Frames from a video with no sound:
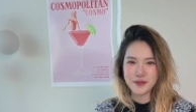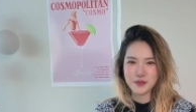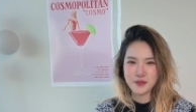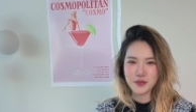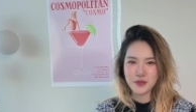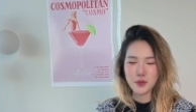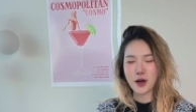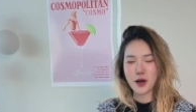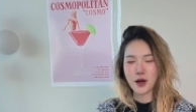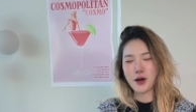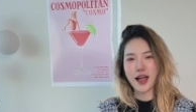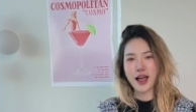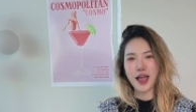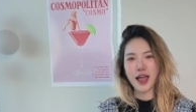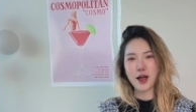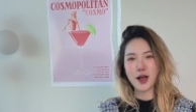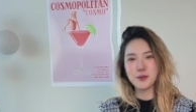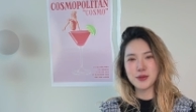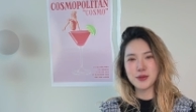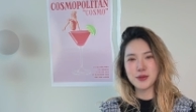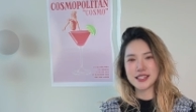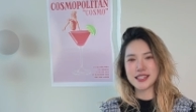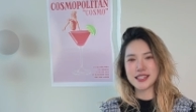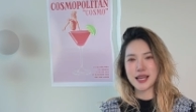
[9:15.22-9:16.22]
Well, I
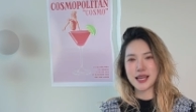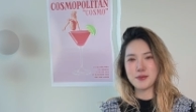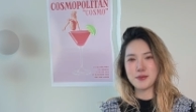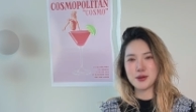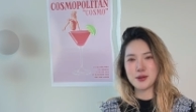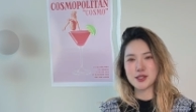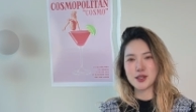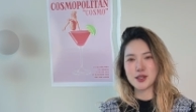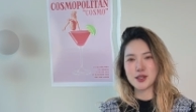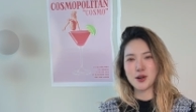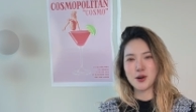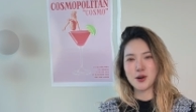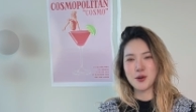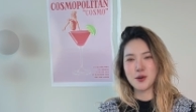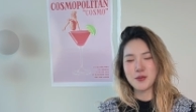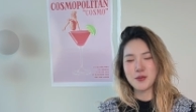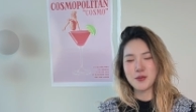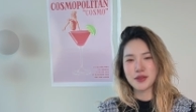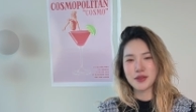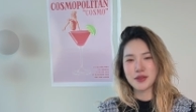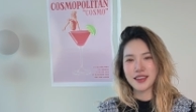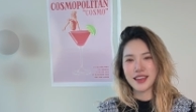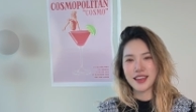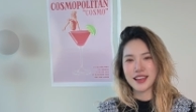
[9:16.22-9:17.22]
hope this episode
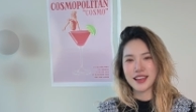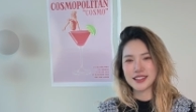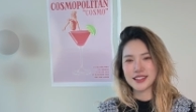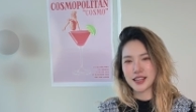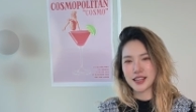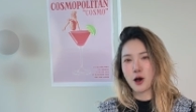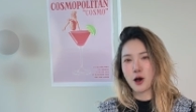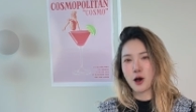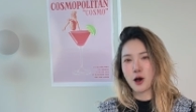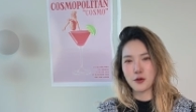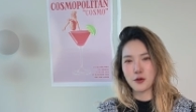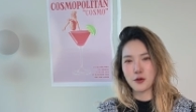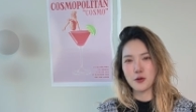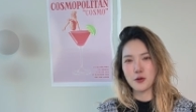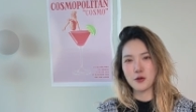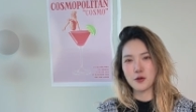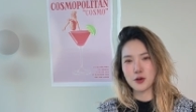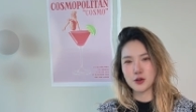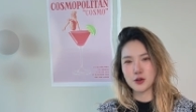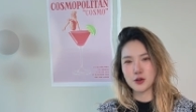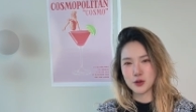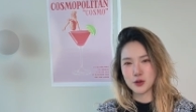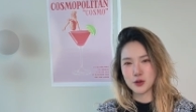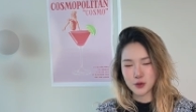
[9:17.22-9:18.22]
is helpful
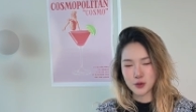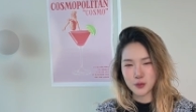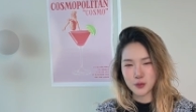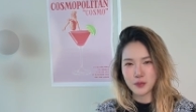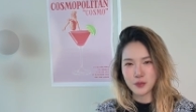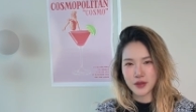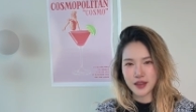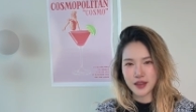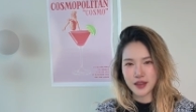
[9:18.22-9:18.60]
for you